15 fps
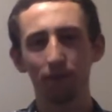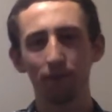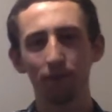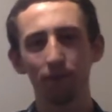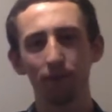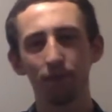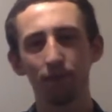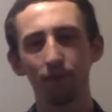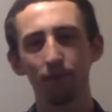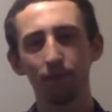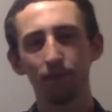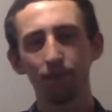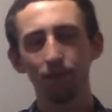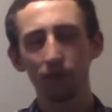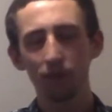
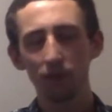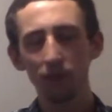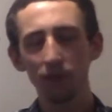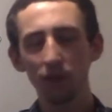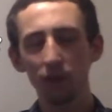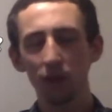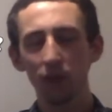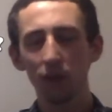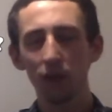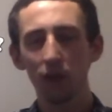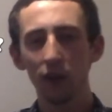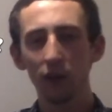[no speech]